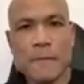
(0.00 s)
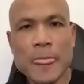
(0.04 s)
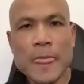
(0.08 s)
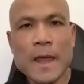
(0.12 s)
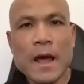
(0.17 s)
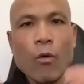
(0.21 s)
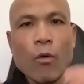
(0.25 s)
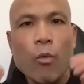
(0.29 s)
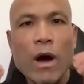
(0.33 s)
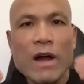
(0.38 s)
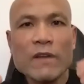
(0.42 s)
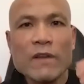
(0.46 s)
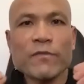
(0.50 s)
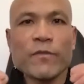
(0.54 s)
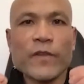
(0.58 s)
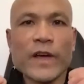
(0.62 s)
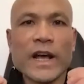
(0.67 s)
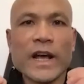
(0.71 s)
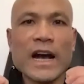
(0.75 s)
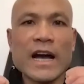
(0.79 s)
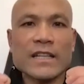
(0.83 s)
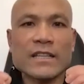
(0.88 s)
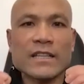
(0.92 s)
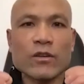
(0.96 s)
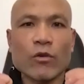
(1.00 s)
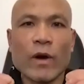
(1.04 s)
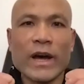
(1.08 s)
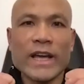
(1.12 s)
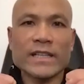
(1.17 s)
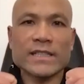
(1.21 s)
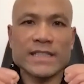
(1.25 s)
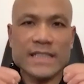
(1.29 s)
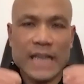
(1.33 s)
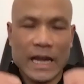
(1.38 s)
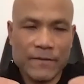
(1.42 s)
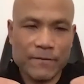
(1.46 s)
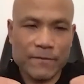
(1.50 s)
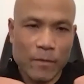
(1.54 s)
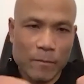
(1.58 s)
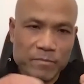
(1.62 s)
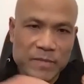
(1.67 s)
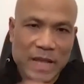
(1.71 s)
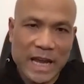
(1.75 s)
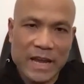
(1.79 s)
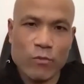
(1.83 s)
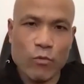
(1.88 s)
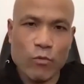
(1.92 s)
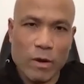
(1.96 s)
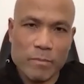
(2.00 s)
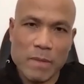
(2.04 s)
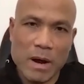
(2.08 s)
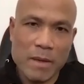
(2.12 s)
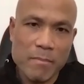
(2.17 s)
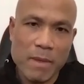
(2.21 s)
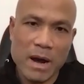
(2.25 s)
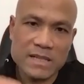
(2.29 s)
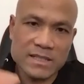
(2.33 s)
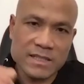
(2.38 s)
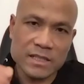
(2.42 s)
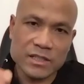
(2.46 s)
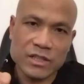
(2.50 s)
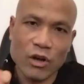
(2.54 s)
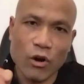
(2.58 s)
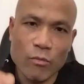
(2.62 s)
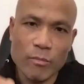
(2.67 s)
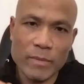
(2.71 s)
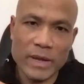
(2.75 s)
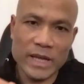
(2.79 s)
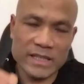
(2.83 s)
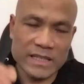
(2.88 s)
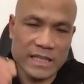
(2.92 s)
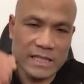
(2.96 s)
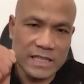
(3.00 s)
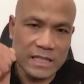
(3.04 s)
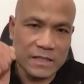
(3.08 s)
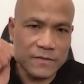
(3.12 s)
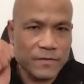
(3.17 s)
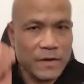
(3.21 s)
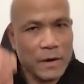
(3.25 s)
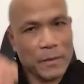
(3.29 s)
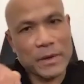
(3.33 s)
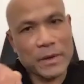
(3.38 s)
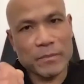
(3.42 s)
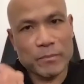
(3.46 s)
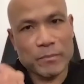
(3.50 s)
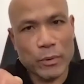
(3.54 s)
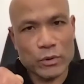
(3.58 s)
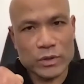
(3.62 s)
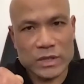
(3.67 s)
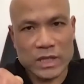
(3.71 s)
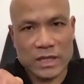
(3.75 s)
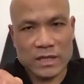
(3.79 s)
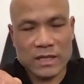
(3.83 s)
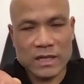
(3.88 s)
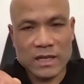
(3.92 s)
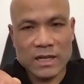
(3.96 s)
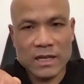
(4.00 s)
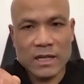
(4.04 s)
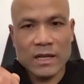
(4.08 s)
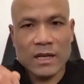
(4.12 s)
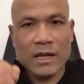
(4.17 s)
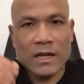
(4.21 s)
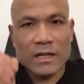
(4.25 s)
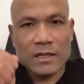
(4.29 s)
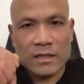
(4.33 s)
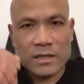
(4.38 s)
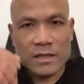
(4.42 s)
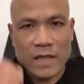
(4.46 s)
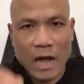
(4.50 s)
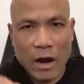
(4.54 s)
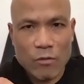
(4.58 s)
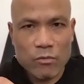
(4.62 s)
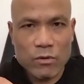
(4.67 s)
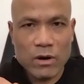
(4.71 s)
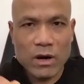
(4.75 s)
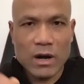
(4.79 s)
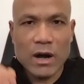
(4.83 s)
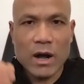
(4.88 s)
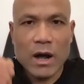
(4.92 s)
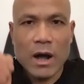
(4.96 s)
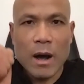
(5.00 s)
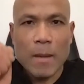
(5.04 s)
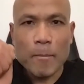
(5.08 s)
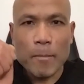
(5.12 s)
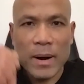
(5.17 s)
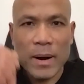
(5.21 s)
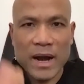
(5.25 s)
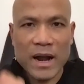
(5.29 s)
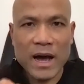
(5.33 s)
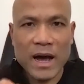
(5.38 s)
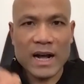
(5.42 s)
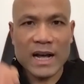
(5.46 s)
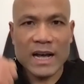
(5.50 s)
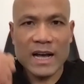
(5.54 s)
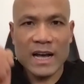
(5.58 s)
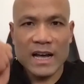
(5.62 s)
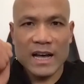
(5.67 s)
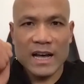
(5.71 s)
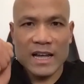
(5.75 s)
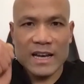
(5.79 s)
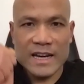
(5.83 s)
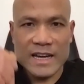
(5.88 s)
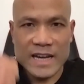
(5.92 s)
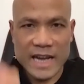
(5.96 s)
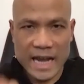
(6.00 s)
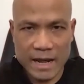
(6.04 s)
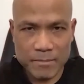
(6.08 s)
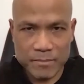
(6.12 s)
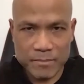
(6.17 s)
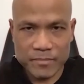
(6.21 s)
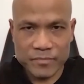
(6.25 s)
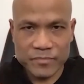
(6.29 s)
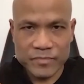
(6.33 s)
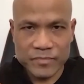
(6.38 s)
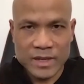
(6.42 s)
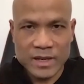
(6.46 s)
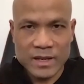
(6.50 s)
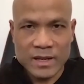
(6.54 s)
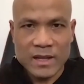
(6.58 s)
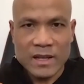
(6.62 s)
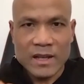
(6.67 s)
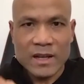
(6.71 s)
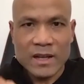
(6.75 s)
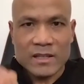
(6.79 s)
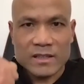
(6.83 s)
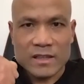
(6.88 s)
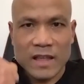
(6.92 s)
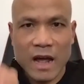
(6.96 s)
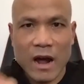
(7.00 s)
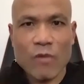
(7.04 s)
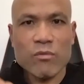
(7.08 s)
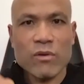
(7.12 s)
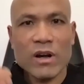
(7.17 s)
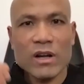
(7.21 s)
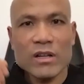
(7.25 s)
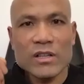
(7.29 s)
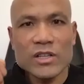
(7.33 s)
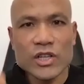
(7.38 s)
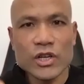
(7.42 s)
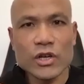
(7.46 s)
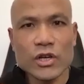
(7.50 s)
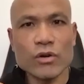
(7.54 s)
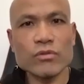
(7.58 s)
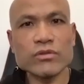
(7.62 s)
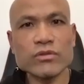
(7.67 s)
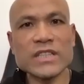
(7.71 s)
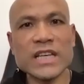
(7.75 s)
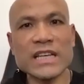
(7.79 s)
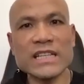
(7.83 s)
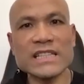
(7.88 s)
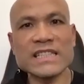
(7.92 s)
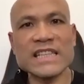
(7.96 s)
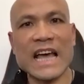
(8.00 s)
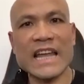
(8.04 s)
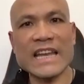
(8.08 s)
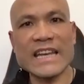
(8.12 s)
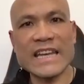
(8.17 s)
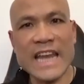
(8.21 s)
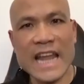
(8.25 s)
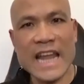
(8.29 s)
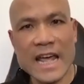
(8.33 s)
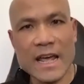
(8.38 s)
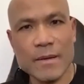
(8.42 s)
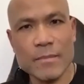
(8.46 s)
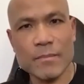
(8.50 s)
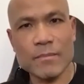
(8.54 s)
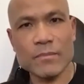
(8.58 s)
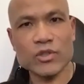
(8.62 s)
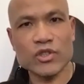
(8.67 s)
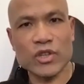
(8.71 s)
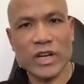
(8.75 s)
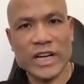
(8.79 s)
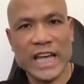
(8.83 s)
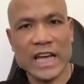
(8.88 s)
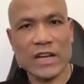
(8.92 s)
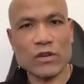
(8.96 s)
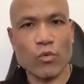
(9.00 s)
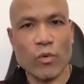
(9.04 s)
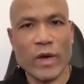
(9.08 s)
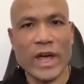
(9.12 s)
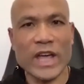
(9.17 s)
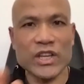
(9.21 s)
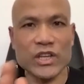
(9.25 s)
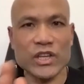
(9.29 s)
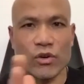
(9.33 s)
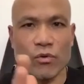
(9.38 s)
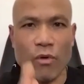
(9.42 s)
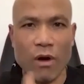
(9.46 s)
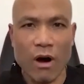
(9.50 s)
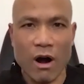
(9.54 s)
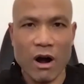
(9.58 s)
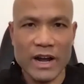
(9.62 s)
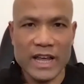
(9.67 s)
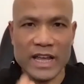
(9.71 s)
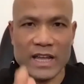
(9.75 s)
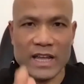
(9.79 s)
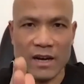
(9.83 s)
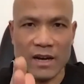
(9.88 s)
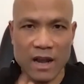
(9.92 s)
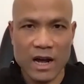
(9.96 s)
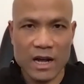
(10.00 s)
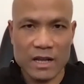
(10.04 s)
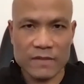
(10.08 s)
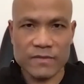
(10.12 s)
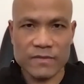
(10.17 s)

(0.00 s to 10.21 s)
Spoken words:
One thing I always say from day one, my master told me this is very important. Don't plug name. Don't using their name to get where you are in life.